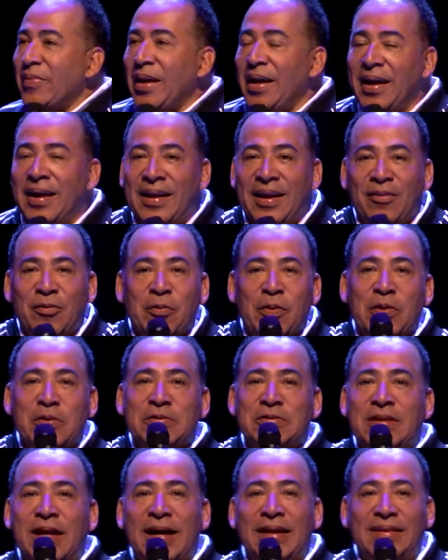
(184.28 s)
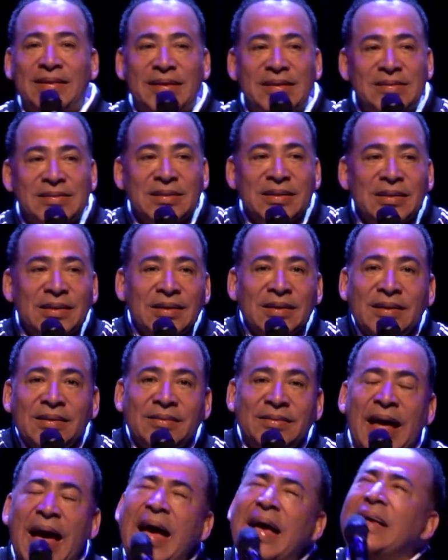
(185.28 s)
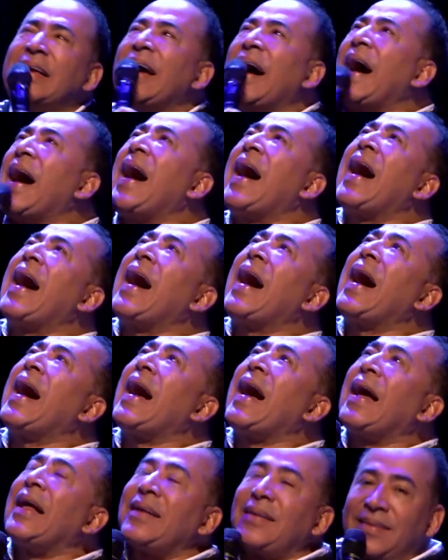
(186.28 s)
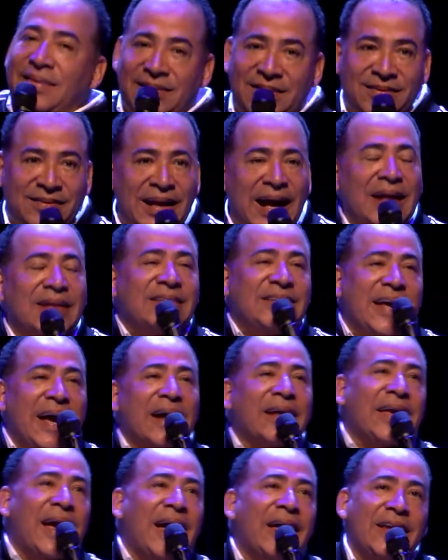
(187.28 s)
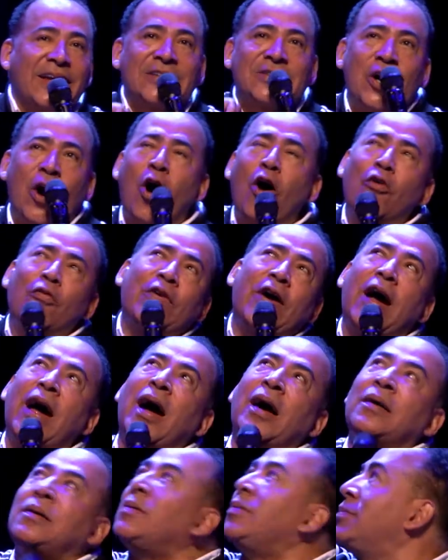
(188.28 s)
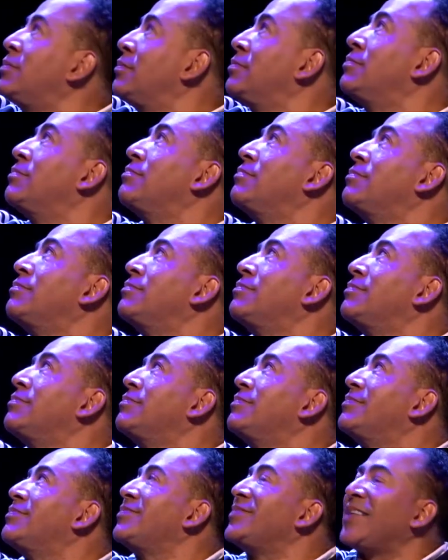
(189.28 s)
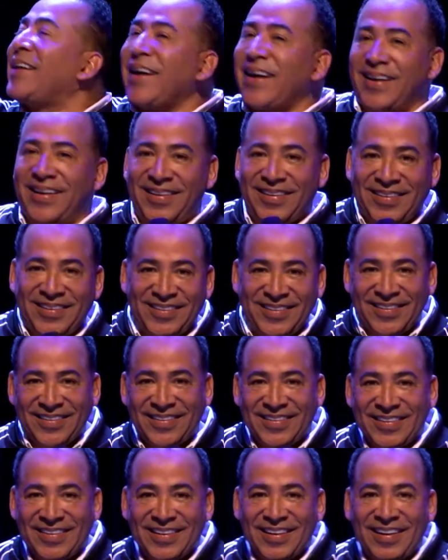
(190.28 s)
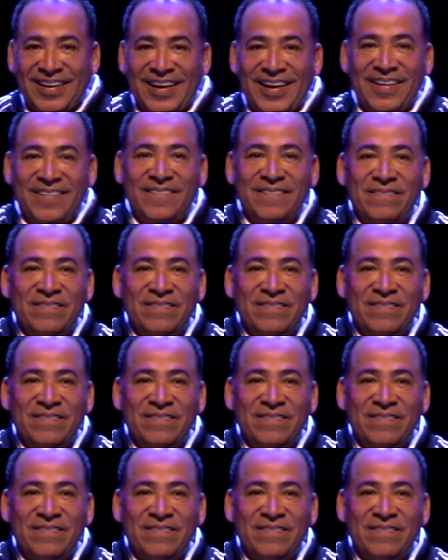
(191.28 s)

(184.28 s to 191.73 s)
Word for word: And everyone was like, "This, thank God, that decade is over." Okay, all right.